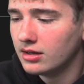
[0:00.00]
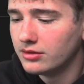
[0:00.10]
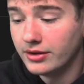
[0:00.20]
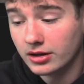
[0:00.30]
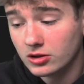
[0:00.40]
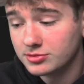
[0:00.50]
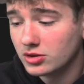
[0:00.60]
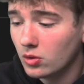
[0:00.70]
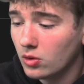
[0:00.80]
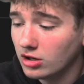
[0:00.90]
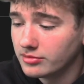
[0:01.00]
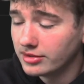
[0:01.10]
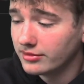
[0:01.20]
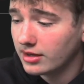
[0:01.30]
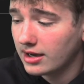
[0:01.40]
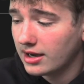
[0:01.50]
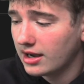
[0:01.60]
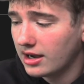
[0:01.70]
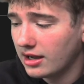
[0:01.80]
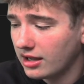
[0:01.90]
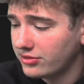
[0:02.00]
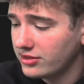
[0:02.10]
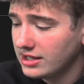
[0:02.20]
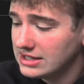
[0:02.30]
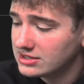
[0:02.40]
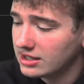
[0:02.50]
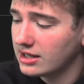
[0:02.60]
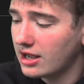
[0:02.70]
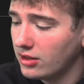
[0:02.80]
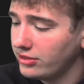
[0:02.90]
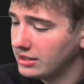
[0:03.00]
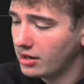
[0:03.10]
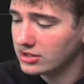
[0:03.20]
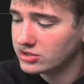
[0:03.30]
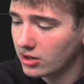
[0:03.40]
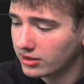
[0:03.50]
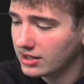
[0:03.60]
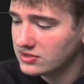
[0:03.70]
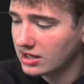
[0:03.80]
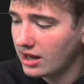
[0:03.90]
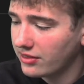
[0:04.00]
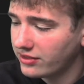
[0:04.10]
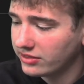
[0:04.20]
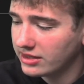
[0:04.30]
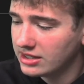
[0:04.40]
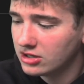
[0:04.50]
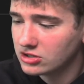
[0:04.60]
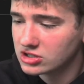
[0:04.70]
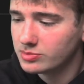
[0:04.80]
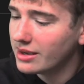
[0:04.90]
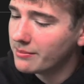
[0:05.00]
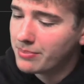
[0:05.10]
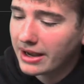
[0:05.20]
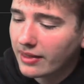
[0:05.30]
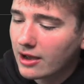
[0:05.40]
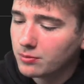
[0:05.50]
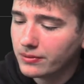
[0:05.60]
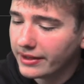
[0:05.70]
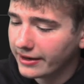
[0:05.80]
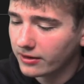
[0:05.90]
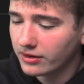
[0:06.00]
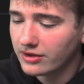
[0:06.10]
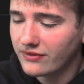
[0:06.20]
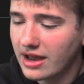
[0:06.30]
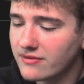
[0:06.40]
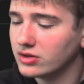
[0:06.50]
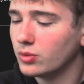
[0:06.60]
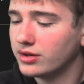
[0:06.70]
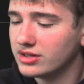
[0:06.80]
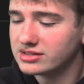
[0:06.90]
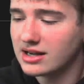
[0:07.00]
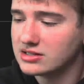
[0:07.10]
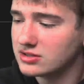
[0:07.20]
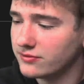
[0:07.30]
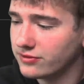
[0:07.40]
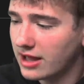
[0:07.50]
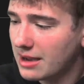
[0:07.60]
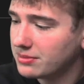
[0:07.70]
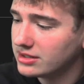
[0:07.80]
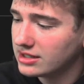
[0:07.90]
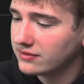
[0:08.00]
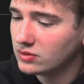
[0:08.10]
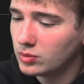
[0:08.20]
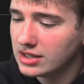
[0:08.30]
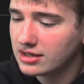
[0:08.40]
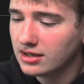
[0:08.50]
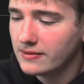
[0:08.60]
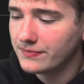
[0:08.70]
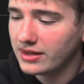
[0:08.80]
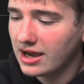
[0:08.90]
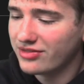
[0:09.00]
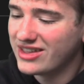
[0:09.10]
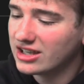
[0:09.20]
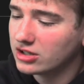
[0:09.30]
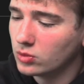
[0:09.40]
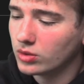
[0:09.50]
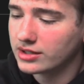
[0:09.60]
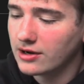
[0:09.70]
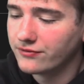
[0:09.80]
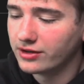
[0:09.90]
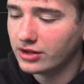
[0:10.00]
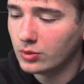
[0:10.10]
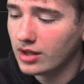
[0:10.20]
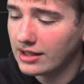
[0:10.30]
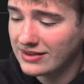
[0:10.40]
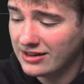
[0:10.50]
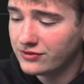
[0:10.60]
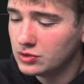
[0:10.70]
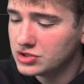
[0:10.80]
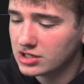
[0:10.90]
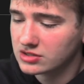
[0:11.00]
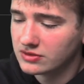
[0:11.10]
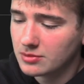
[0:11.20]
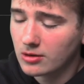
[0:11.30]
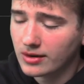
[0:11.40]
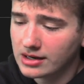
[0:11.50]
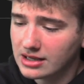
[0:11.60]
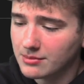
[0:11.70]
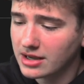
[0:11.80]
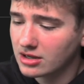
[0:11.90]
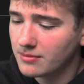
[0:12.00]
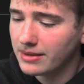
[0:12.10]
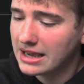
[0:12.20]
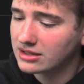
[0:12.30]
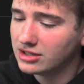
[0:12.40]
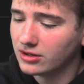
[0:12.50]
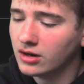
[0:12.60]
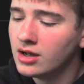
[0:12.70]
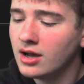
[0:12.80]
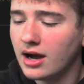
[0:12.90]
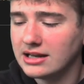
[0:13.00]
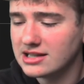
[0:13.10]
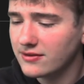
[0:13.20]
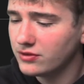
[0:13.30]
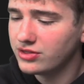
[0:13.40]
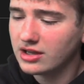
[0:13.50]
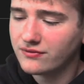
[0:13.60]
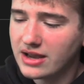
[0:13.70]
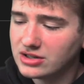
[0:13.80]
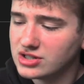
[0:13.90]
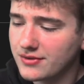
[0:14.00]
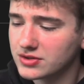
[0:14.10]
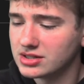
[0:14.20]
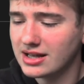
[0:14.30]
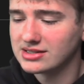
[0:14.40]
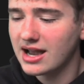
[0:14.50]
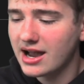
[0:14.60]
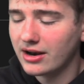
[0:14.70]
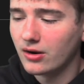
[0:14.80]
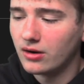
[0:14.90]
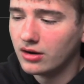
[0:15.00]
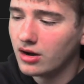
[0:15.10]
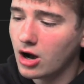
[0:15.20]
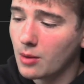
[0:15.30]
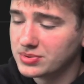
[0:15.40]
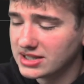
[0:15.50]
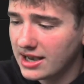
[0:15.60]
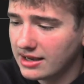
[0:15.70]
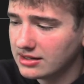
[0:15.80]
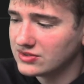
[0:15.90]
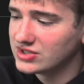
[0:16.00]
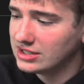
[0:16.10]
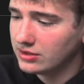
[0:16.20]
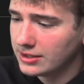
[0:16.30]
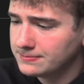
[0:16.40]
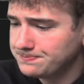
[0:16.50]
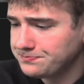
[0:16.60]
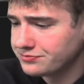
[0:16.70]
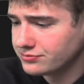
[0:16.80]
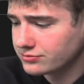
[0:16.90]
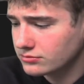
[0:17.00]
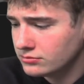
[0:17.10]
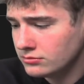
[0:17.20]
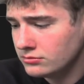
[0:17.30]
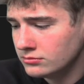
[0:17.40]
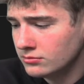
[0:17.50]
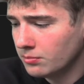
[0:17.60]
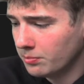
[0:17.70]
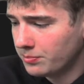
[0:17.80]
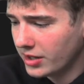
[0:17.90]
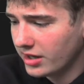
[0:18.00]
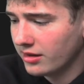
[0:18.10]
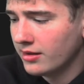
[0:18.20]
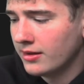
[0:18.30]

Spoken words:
There goes Mecole Hardman. I think he's going to get a healthy amount of targets, and I think that he could just be a bailout player if everyone decides to flop in a given week. I think it could work out fairly well. I've got a few shares of him already. I might come back here. I definitely think a Van Jefferson has higher upside and ceiling, but